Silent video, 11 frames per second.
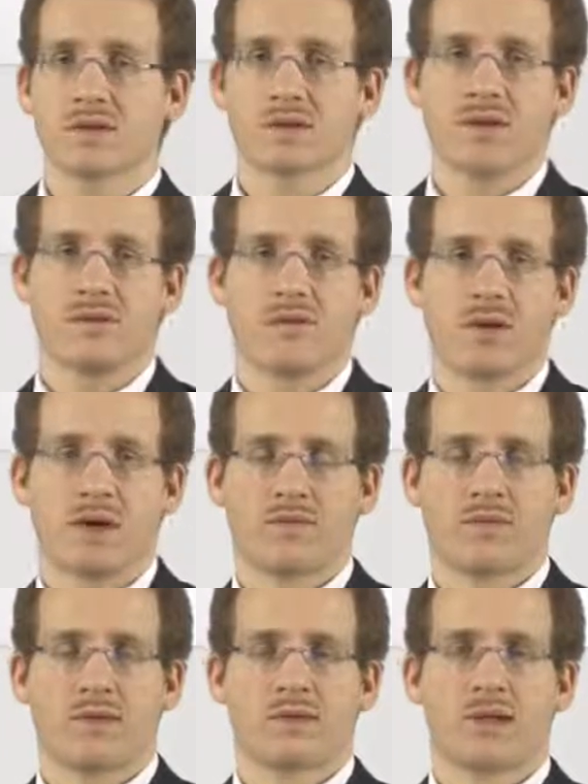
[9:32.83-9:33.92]
So if you have,
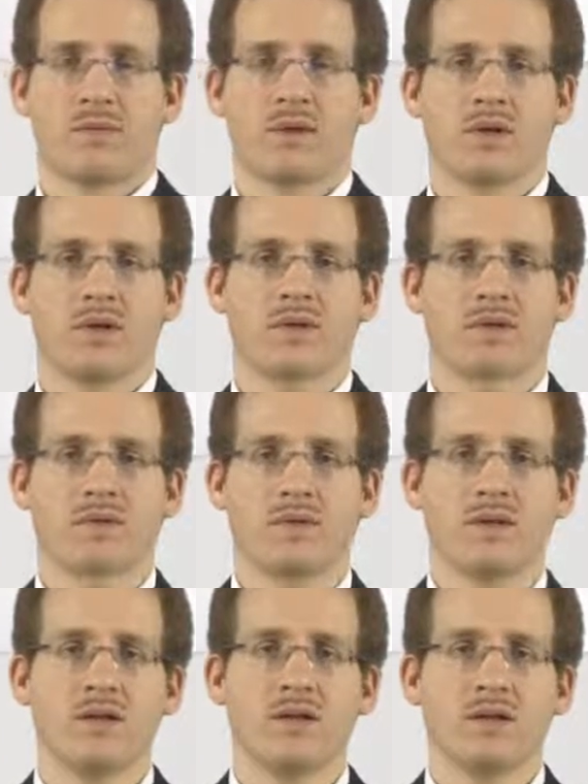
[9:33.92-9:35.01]
for example, a
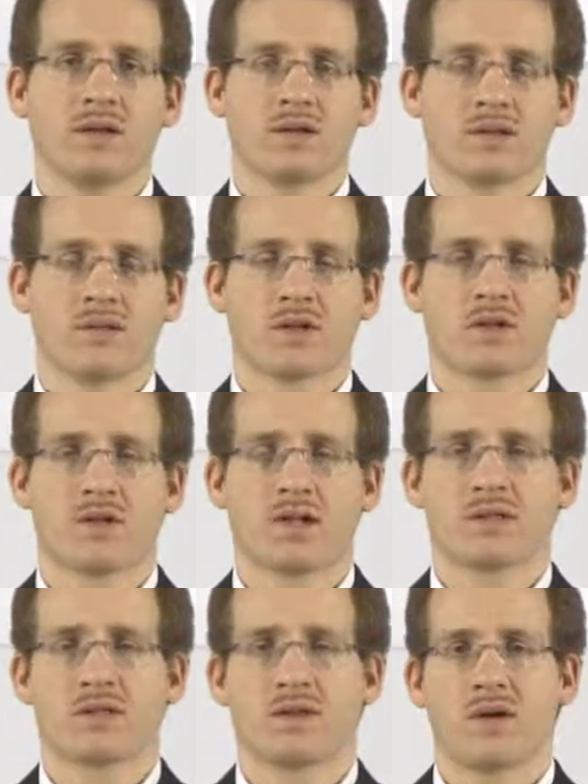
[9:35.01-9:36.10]
tree structure
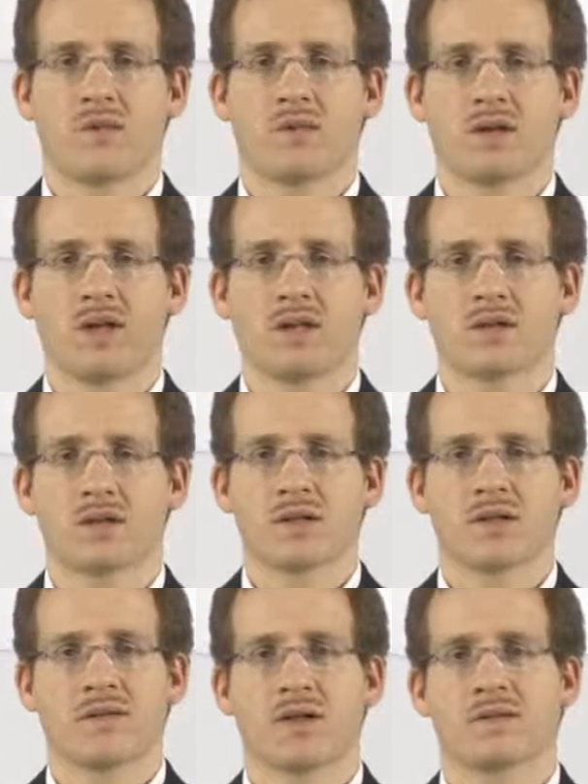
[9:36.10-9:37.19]
inside your application
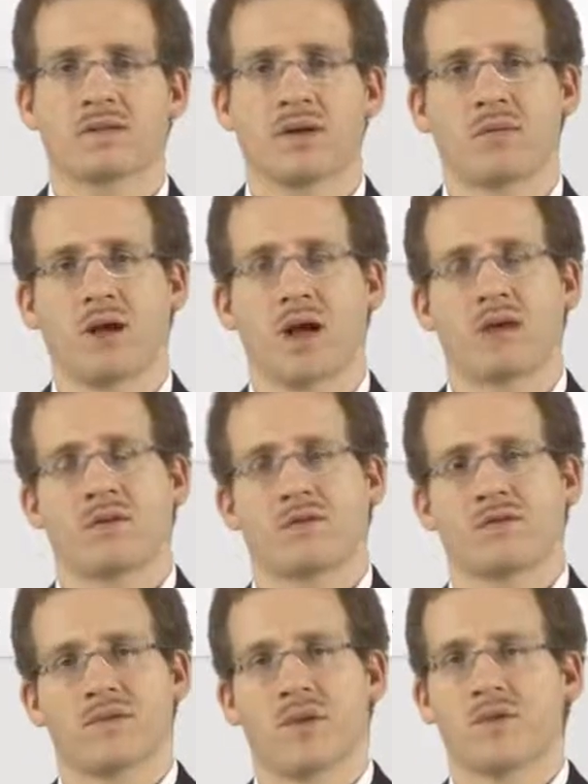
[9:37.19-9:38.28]
and you have some kind
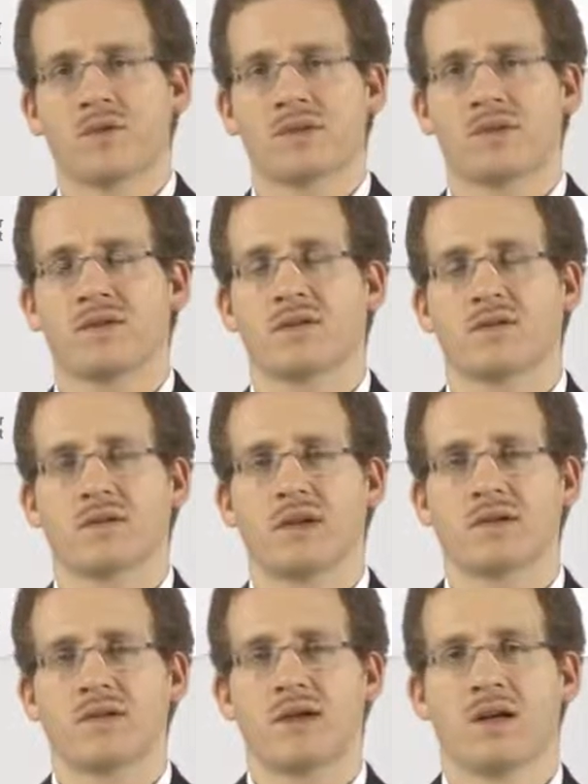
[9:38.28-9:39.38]
of torus
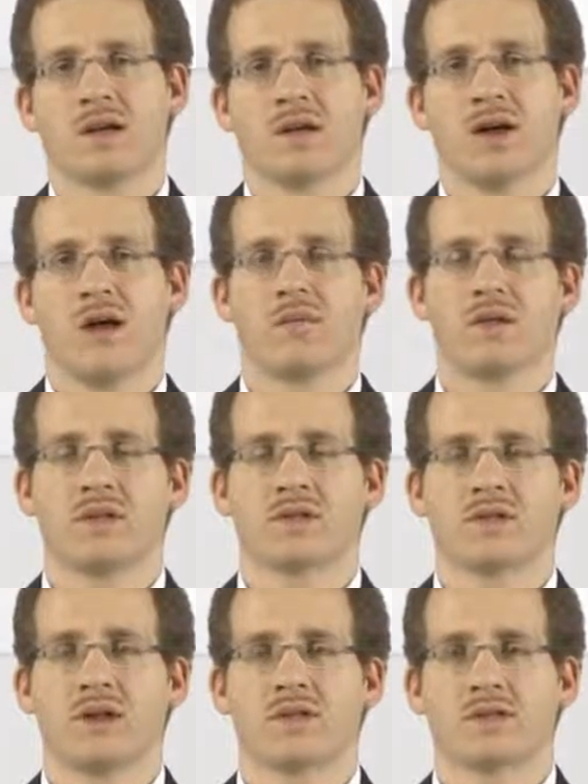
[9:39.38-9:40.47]
interconnect in your
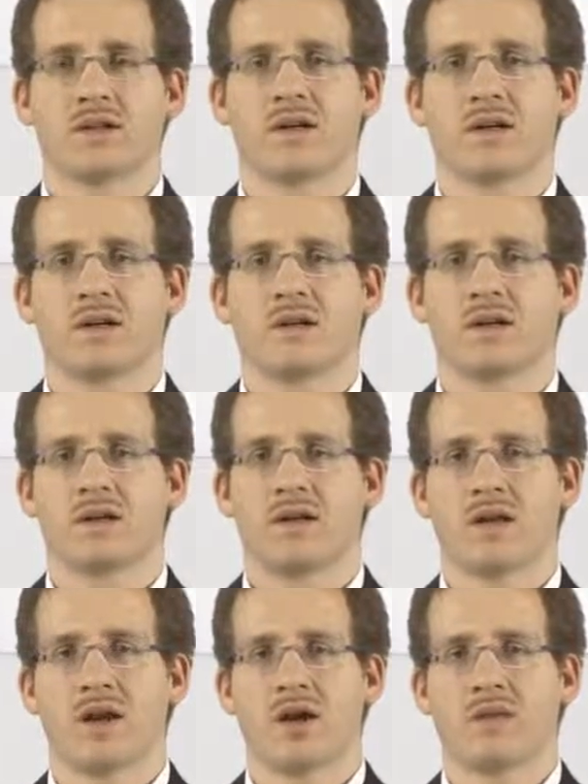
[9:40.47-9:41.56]
cluster, then
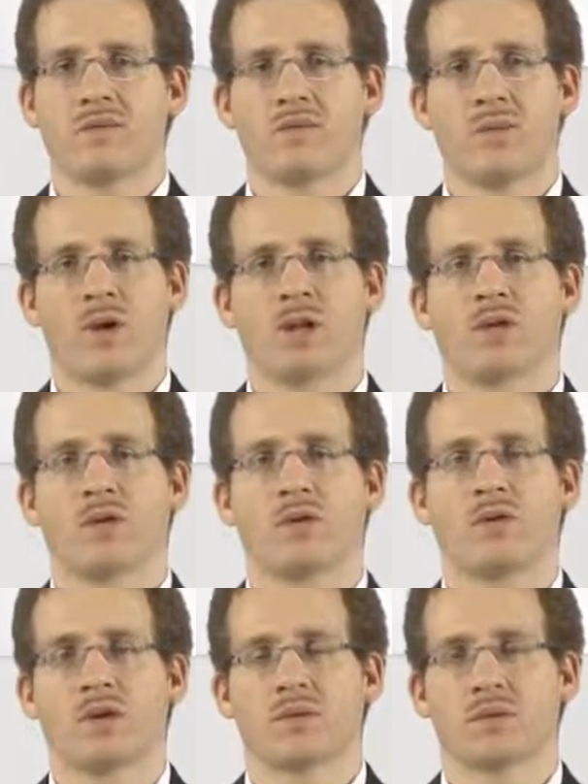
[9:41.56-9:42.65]
there are
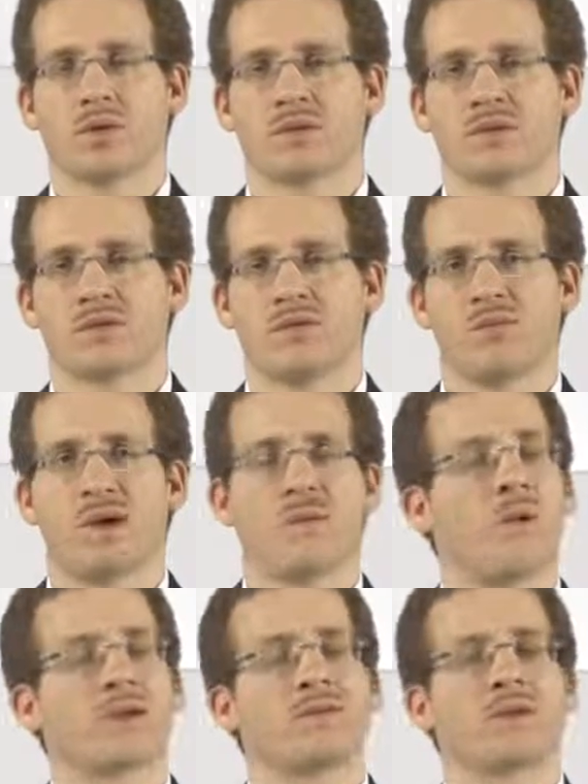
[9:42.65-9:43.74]
well-known approaches to map
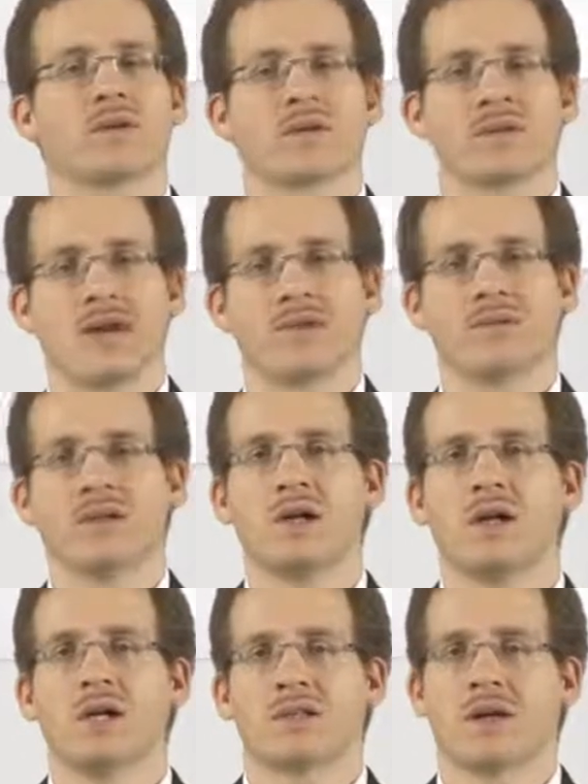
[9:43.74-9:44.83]
one thing on the other.
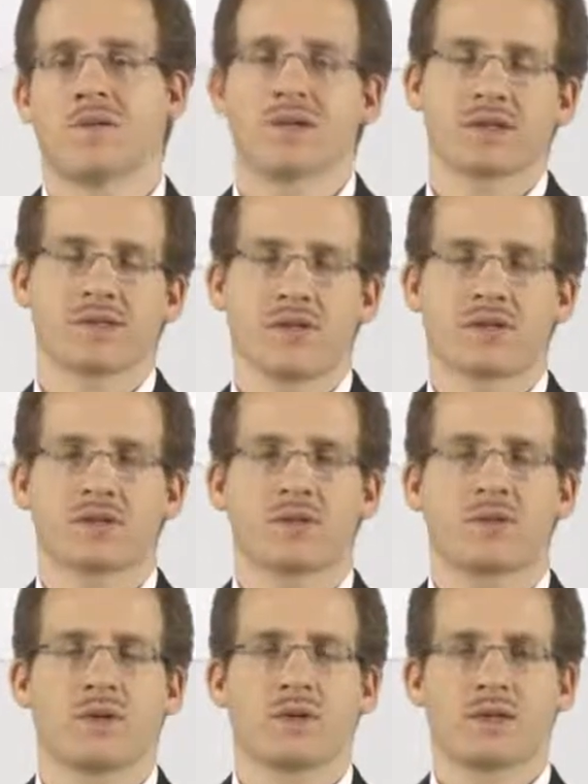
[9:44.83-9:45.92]
So having a structured
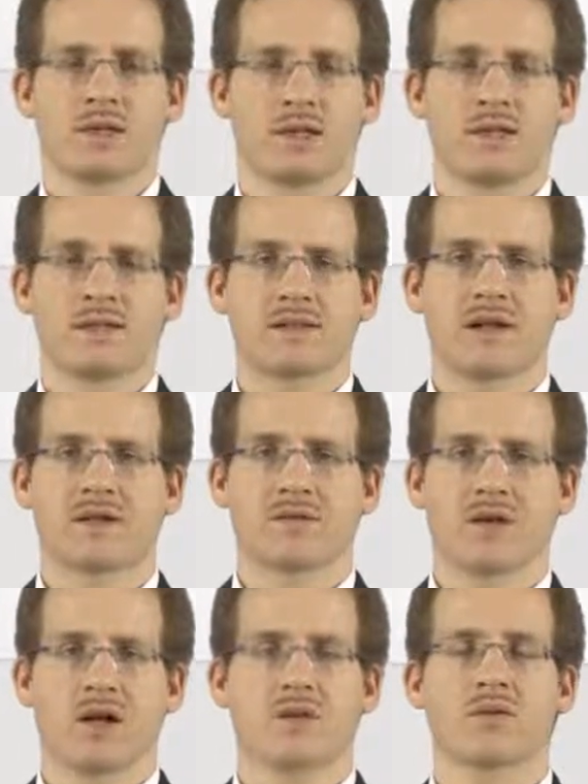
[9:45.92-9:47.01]
communication inside
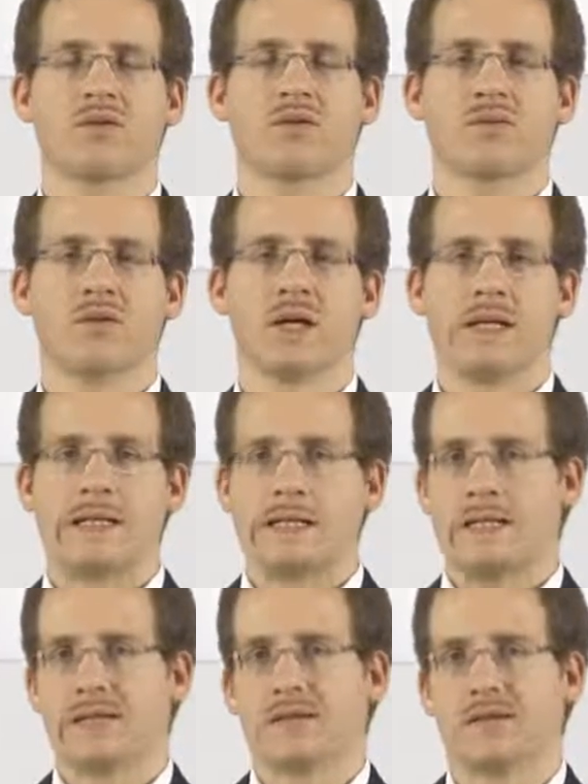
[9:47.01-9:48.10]
your algorithm
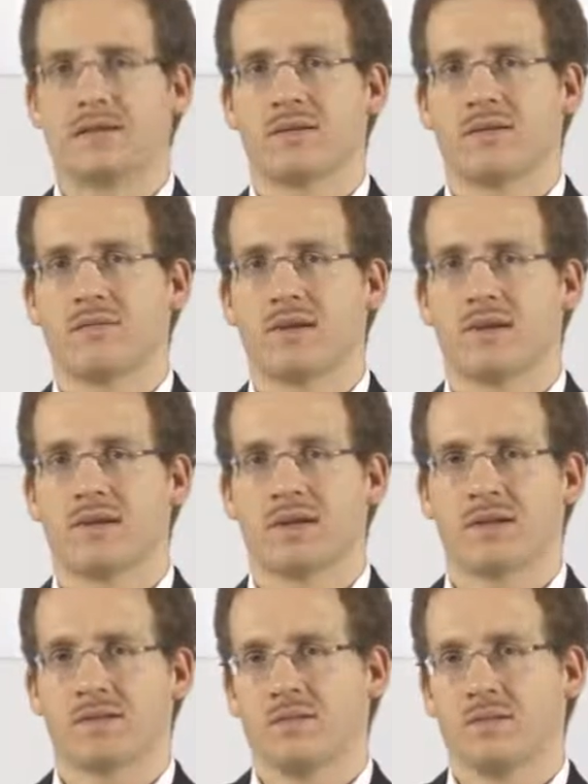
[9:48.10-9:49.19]
is a thing
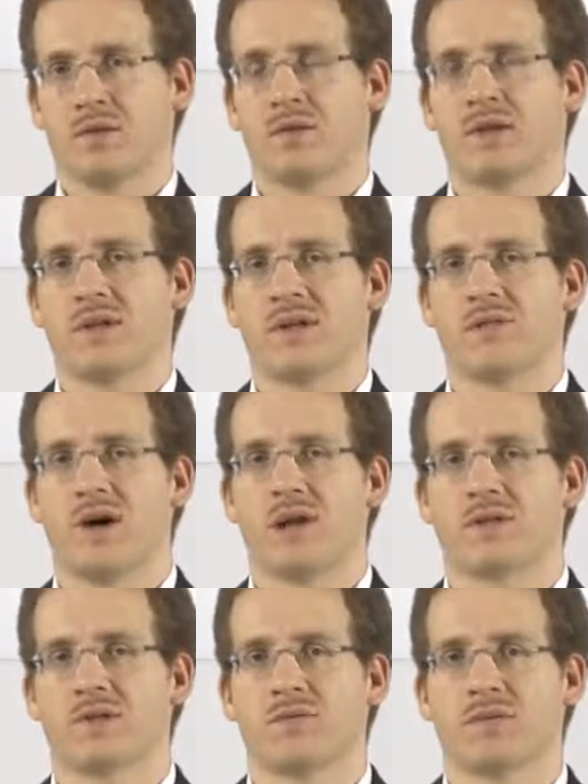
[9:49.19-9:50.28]
that could be an
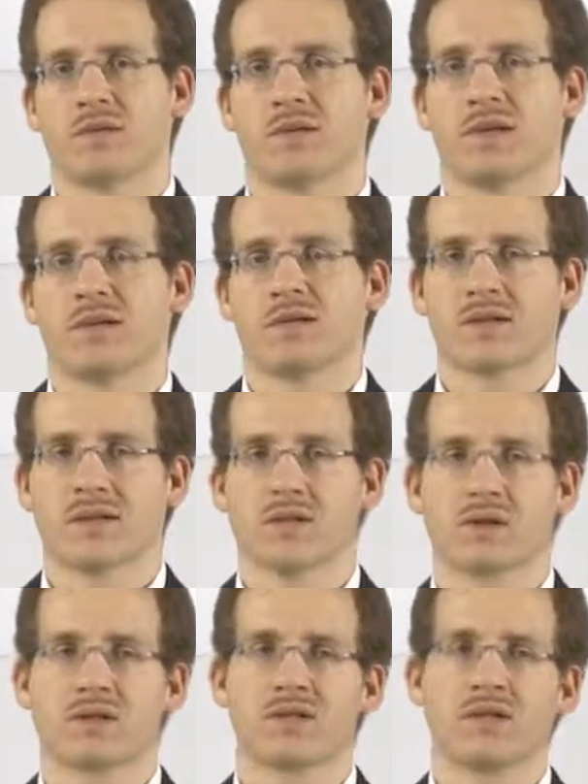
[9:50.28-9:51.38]
advantage for your later
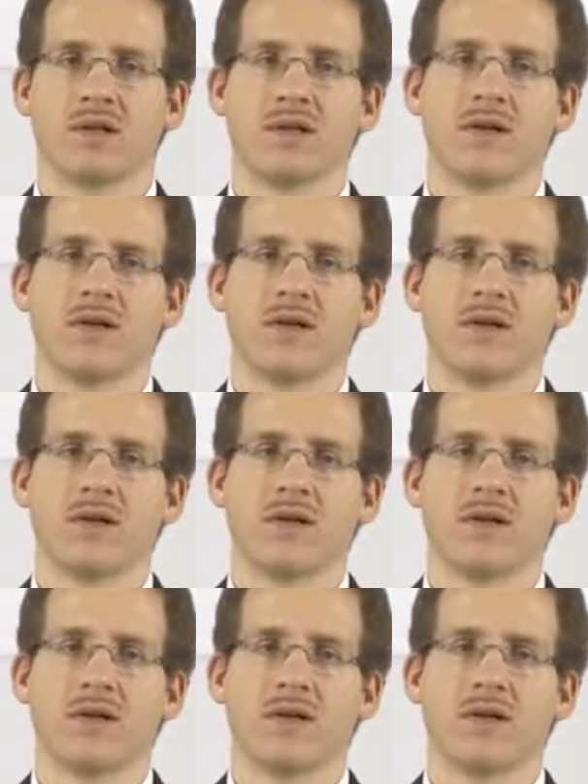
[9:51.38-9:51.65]
scalability.